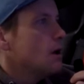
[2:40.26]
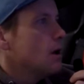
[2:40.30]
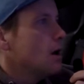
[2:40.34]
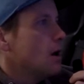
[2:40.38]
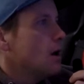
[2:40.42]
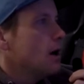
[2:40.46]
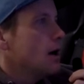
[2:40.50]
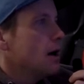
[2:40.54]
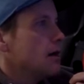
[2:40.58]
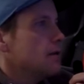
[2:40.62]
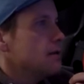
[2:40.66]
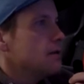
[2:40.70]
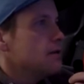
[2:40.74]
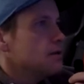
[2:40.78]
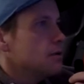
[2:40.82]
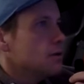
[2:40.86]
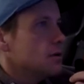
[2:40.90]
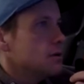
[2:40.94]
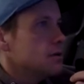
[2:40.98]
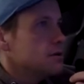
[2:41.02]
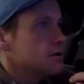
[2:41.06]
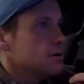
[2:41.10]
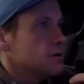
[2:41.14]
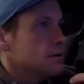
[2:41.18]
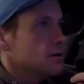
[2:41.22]
Alright, the
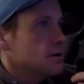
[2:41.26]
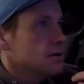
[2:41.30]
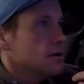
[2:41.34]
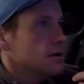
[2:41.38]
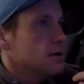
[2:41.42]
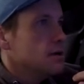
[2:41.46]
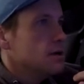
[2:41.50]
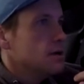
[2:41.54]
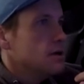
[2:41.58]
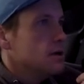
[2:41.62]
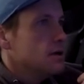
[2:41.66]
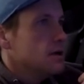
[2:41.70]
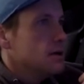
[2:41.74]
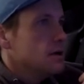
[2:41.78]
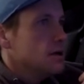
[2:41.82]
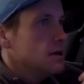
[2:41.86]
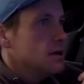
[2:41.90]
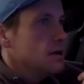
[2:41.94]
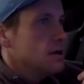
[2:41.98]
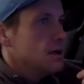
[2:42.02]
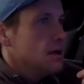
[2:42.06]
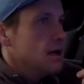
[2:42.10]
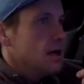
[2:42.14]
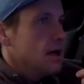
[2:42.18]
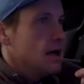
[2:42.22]
dorsal
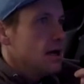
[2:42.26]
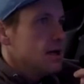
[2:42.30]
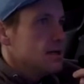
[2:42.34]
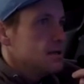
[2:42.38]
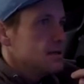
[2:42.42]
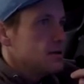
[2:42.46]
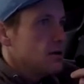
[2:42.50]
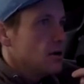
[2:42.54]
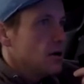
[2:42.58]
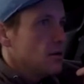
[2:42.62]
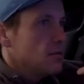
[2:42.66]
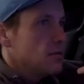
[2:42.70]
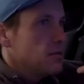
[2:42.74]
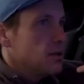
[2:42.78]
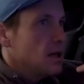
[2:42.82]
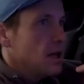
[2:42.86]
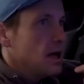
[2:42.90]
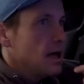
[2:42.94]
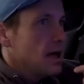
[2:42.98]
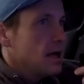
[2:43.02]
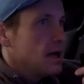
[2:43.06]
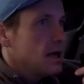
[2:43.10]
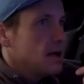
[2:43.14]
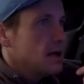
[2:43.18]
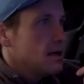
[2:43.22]
has dark
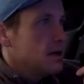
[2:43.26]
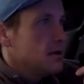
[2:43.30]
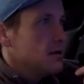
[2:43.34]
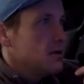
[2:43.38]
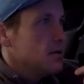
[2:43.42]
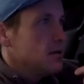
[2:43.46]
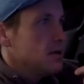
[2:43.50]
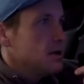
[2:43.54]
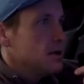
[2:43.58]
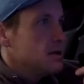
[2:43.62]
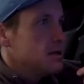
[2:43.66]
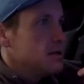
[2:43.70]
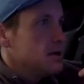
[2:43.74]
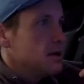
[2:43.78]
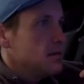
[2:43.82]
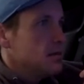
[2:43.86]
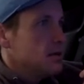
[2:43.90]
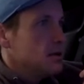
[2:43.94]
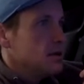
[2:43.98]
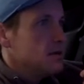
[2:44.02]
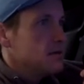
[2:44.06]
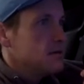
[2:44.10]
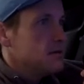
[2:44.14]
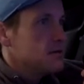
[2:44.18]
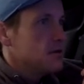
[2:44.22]
black, which I
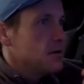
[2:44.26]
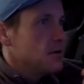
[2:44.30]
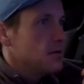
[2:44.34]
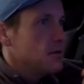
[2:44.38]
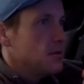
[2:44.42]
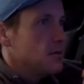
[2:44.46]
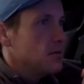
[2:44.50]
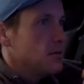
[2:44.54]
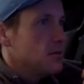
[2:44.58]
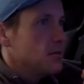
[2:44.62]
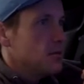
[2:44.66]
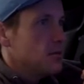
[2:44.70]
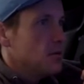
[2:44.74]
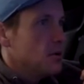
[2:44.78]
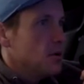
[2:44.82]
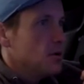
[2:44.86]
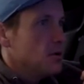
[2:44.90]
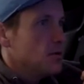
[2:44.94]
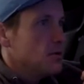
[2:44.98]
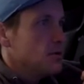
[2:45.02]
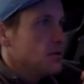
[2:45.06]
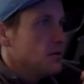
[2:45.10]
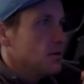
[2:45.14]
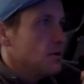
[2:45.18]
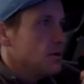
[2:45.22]
believe is from
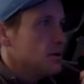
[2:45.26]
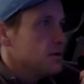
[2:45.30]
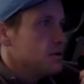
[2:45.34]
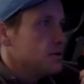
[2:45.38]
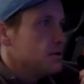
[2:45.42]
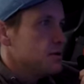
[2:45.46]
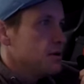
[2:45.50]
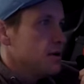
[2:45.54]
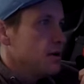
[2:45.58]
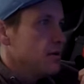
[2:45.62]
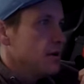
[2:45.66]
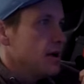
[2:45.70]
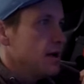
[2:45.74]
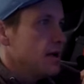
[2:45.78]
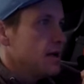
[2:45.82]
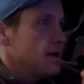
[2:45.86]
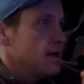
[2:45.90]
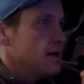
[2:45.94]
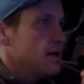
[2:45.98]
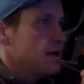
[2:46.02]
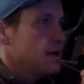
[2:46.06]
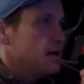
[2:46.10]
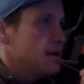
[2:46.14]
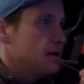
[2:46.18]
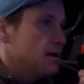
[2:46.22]
both Orange Dream
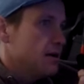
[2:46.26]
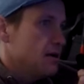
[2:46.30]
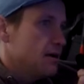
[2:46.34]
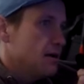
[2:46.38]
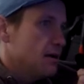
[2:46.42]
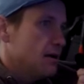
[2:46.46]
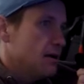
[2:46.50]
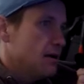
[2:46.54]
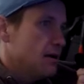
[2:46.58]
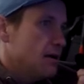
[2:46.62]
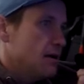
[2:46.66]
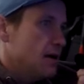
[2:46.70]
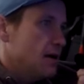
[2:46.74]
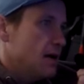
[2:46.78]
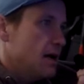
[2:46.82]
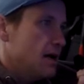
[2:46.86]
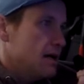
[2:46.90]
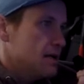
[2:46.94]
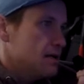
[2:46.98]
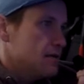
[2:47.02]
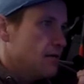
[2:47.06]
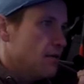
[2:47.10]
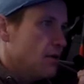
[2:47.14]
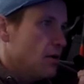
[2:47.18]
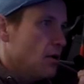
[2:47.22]
and
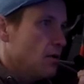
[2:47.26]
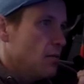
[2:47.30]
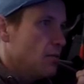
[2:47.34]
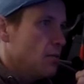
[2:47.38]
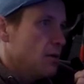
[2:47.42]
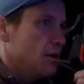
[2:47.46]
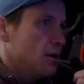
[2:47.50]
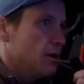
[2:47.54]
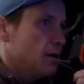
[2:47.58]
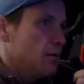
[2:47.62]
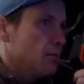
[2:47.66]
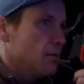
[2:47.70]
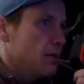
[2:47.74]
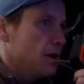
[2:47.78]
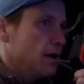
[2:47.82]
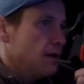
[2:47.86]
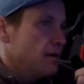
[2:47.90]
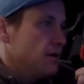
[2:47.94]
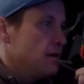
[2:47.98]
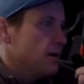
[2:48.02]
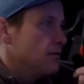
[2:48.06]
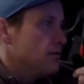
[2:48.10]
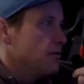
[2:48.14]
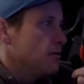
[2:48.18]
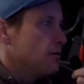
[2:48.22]
asphalt, but
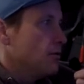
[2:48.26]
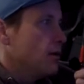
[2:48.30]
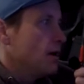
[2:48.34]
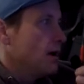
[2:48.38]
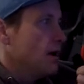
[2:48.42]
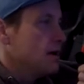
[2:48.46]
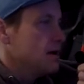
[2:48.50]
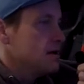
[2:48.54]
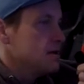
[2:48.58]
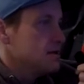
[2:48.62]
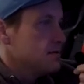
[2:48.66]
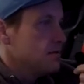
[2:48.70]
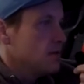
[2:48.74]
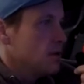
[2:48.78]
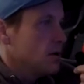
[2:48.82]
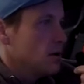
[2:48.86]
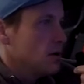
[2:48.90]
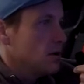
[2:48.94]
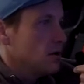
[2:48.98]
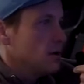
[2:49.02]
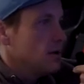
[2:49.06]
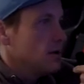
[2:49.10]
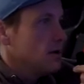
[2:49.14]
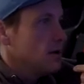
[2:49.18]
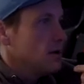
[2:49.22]
mainly from
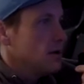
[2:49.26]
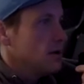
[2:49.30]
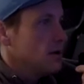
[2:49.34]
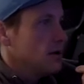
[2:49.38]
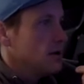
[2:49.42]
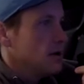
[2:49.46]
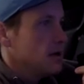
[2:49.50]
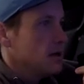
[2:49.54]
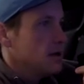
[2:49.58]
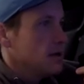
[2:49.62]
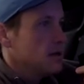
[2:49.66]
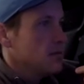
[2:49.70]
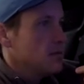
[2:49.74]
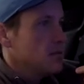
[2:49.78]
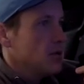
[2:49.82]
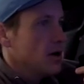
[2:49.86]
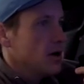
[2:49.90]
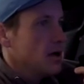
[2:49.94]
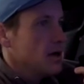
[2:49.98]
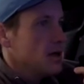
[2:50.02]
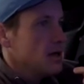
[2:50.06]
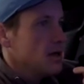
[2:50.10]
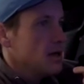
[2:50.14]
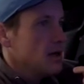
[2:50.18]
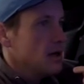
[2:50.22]
asphalt. The
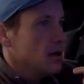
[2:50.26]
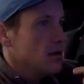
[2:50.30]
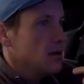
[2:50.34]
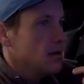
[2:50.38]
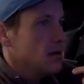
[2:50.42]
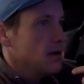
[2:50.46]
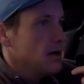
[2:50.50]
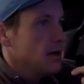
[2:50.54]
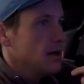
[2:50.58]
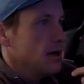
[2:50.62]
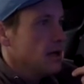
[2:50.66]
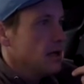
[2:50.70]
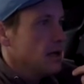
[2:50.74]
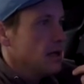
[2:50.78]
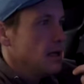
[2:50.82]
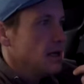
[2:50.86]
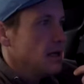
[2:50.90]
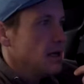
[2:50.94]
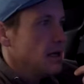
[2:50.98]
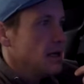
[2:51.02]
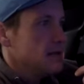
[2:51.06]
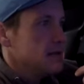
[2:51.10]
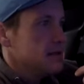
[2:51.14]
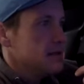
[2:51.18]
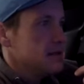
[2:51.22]
bright yellow alien
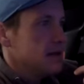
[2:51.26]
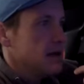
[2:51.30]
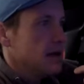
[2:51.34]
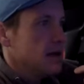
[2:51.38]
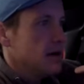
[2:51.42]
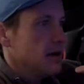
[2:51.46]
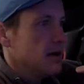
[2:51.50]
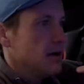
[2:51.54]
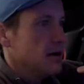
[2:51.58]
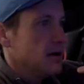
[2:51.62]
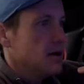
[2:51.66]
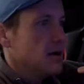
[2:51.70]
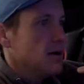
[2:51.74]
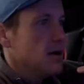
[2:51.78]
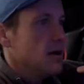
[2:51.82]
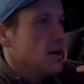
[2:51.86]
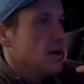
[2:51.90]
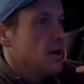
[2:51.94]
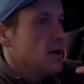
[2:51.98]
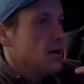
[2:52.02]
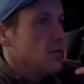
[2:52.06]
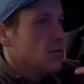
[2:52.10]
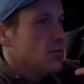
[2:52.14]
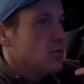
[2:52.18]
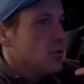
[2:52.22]
heads that are
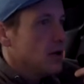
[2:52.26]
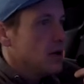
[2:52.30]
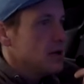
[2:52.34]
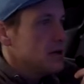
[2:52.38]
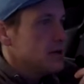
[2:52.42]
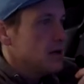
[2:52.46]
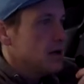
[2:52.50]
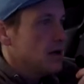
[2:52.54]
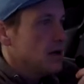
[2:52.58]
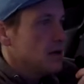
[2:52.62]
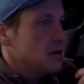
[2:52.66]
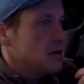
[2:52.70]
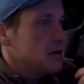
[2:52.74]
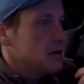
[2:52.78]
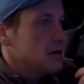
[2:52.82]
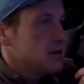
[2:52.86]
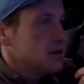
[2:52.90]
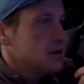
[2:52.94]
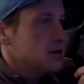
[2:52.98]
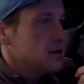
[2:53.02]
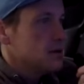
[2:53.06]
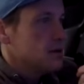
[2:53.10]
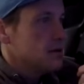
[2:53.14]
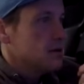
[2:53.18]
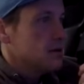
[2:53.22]
present on the
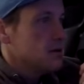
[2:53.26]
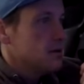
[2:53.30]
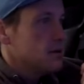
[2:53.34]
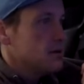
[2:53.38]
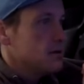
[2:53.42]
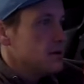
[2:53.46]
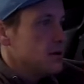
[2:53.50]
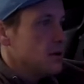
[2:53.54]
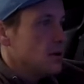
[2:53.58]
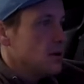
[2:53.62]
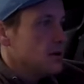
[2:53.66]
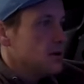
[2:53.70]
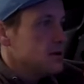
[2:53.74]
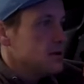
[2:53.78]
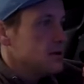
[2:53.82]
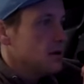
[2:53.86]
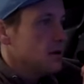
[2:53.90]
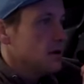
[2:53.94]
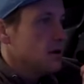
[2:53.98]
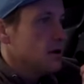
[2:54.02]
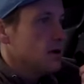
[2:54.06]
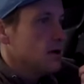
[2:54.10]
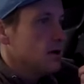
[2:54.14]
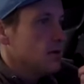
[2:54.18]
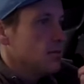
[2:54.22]

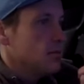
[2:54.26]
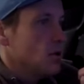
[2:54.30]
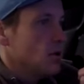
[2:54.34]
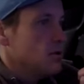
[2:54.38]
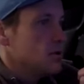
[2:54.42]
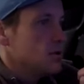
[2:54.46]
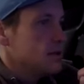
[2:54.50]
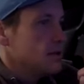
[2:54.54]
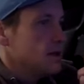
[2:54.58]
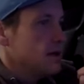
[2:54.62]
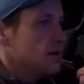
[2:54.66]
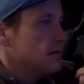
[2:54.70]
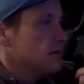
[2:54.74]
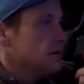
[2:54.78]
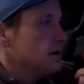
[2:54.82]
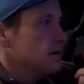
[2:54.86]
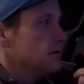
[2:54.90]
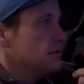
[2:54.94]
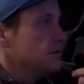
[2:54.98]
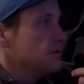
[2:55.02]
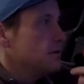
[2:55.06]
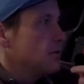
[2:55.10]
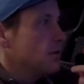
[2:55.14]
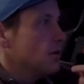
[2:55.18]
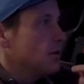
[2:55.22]
dorsal are most
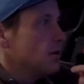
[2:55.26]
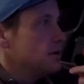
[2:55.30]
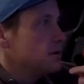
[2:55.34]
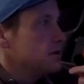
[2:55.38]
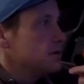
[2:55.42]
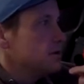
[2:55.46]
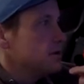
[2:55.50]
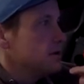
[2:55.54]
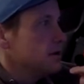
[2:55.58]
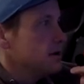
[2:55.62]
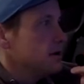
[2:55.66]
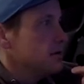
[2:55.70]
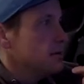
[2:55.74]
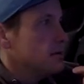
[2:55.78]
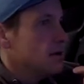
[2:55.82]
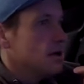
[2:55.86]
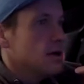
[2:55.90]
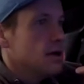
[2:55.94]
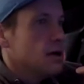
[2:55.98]
definitely from Orange Dream.